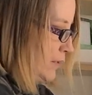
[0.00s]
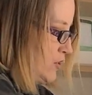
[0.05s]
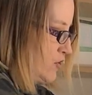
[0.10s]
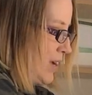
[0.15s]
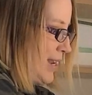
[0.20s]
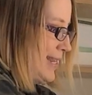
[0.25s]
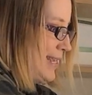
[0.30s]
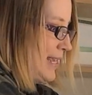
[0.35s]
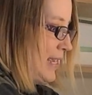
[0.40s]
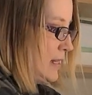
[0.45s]
Let me
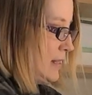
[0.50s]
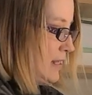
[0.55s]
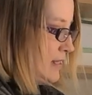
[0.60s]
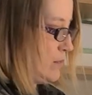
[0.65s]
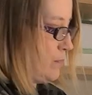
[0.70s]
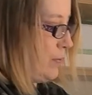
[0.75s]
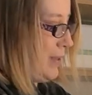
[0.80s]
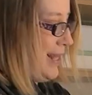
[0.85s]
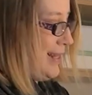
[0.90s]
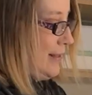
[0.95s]
try to get
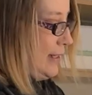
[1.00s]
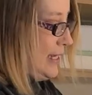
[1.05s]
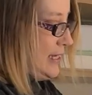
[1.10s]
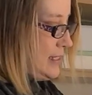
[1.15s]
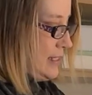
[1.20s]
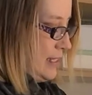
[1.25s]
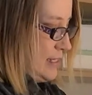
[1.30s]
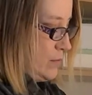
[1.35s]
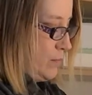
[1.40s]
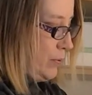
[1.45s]
this at
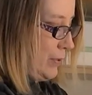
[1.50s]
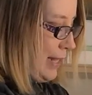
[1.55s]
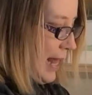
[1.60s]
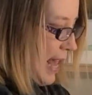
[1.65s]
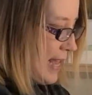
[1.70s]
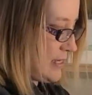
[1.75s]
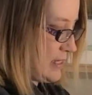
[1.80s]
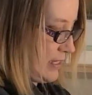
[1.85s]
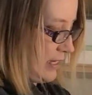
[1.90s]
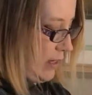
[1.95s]
least this
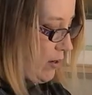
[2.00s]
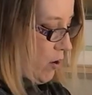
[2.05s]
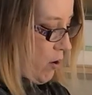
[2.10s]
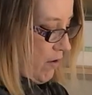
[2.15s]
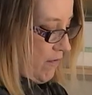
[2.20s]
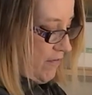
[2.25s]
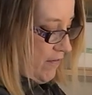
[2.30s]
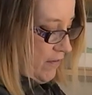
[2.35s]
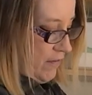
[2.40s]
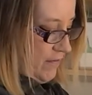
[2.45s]
plastic
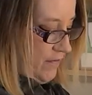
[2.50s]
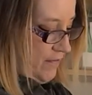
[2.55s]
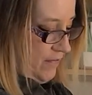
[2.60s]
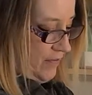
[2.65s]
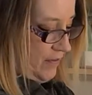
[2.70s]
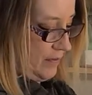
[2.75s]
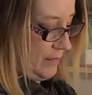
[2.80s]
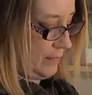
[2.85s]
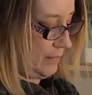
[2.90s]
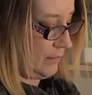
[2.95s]
off
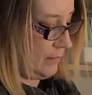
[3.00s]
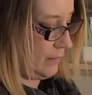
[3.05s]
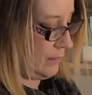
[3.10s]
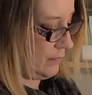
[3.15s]
of